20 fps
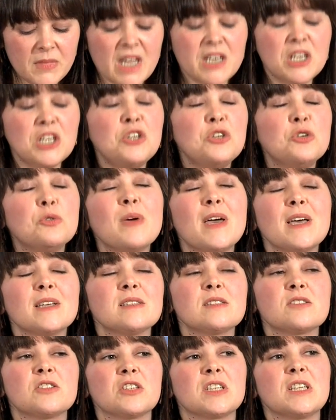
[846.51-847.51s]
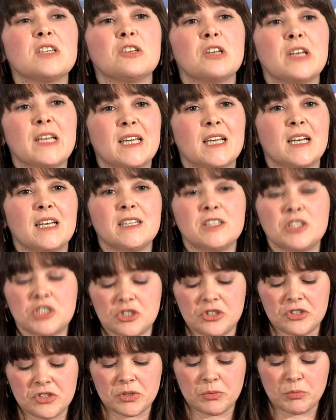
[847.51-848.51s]
In a US study on legally
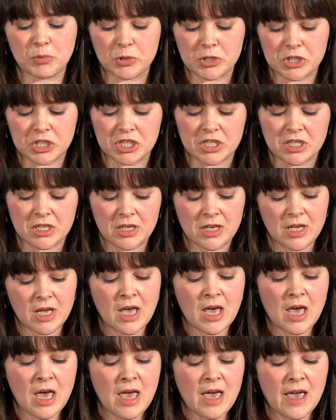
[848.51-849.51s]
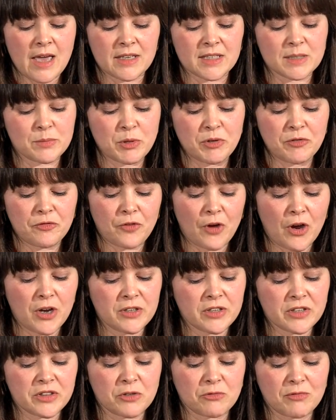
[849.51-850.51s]
induced abortion, it has been
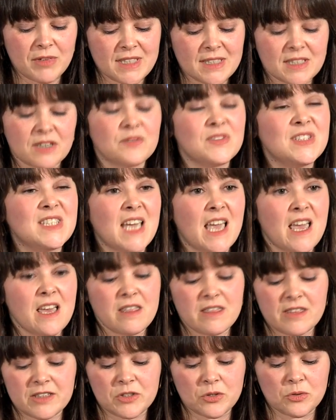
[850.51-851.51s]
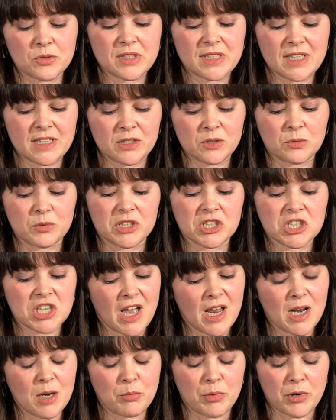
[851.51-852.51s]
found that the risk of death associated with
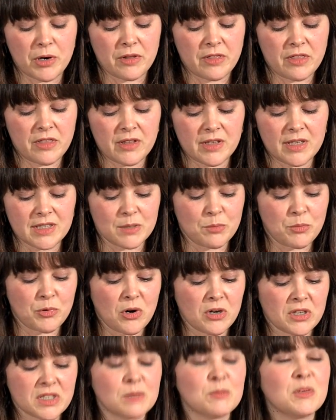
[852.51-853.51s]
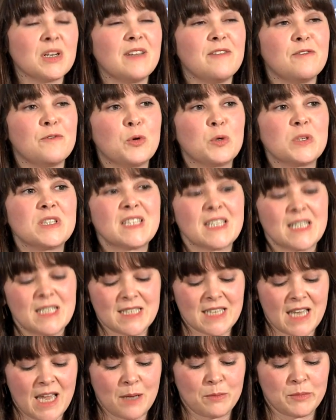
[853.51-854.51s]
childbirth is approximately 14
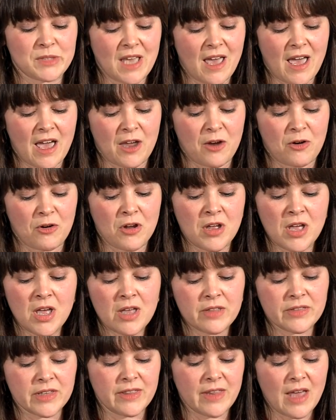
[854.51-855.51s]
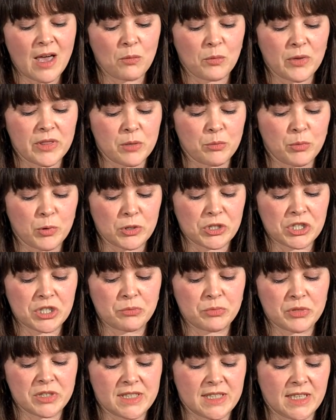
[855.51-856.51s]
times higher than that with
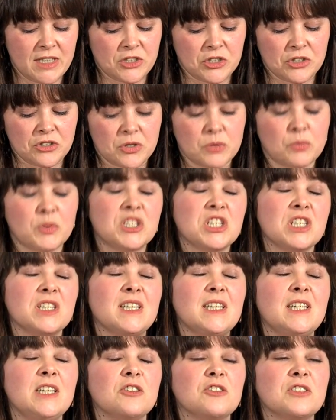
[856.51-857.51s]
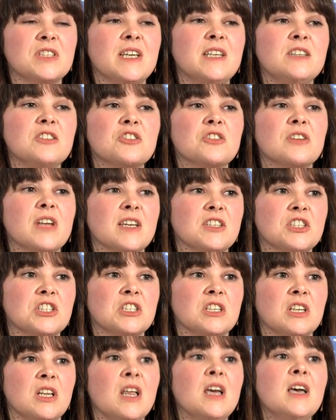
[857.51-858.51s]
abortion procedures which adhere to
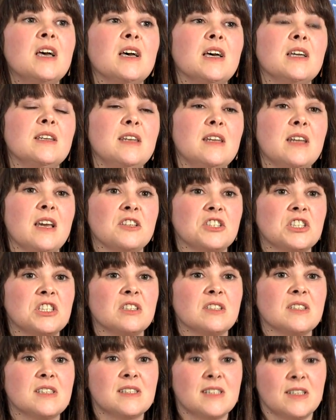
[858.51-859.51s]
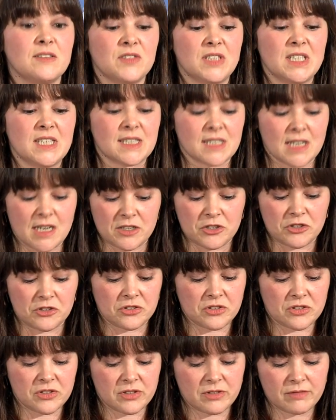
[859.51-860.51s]
international and national safety
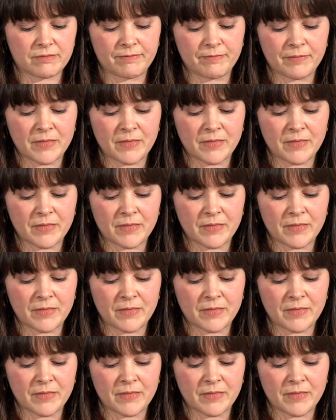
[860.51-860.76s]
standards.